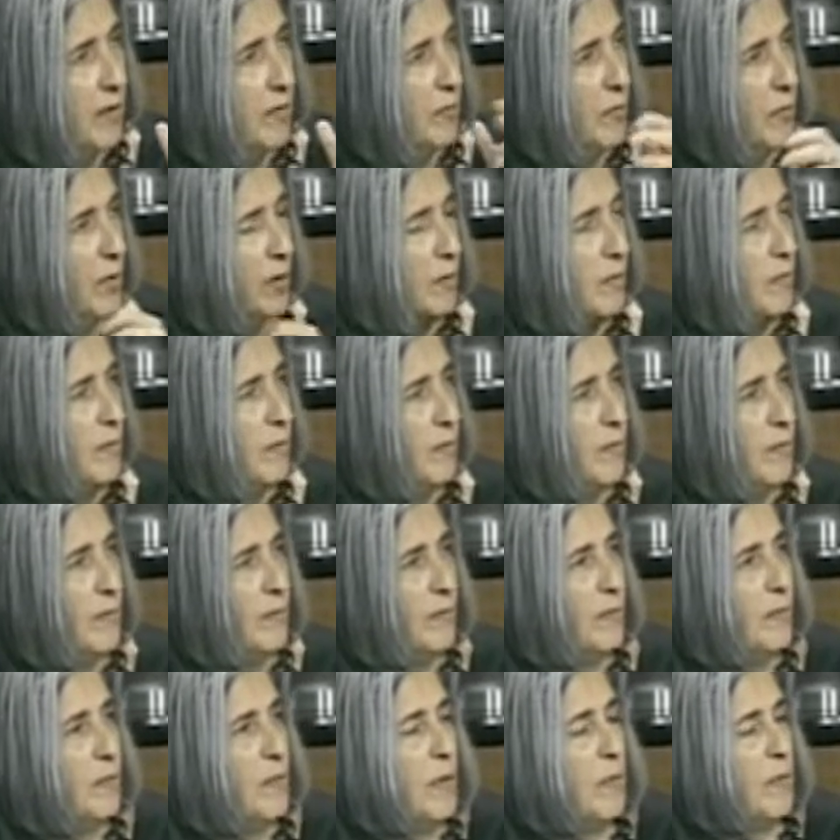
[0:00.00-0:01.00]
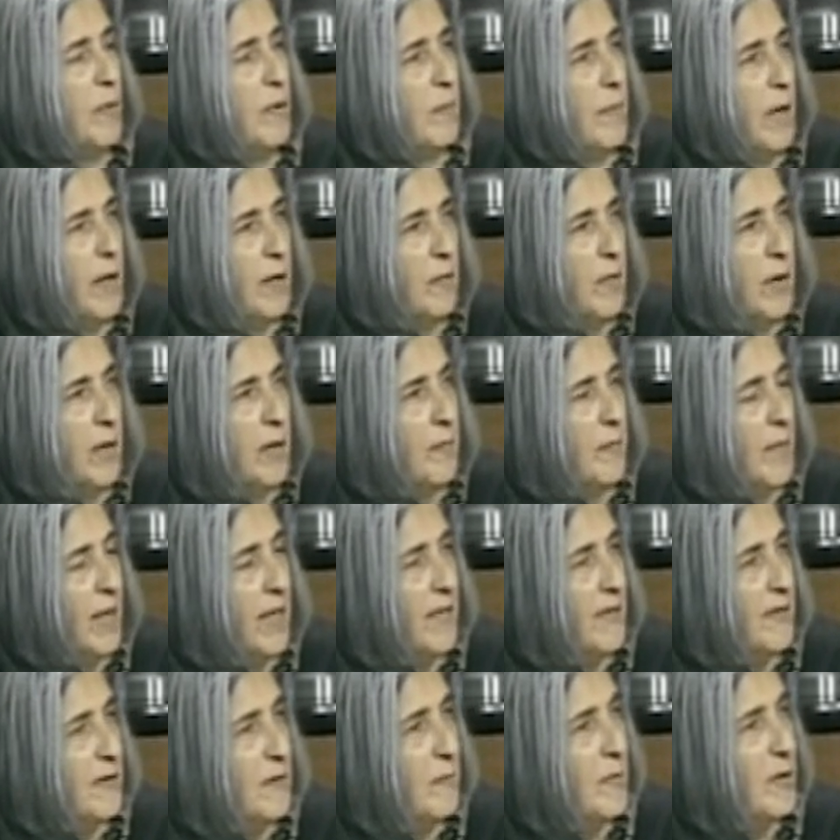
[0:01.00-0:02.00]
out what we might want to
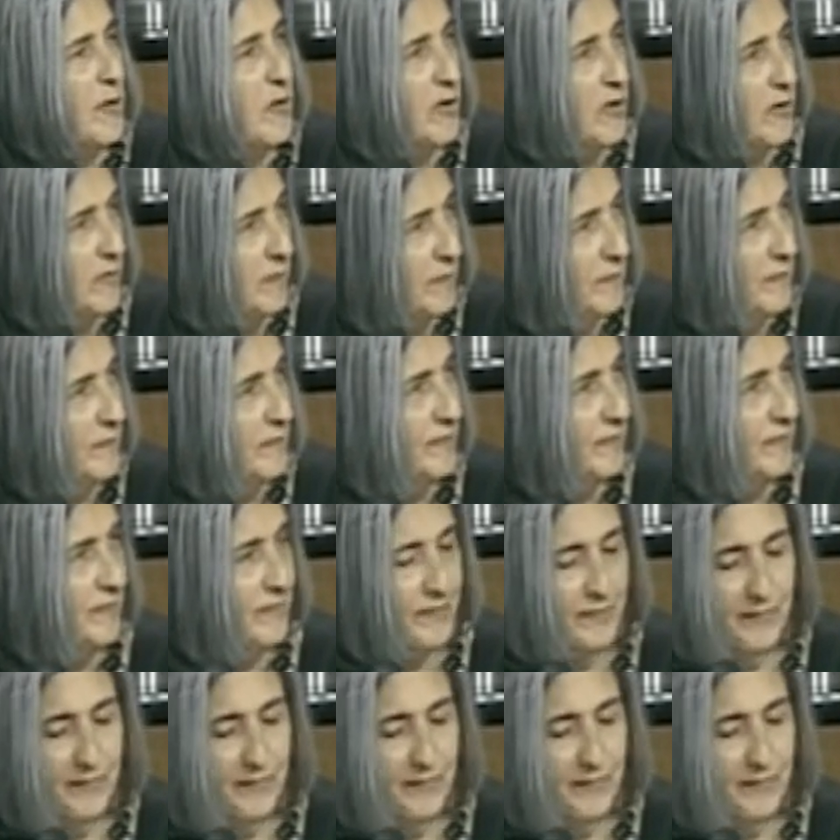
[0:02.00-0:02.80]
make as a motion.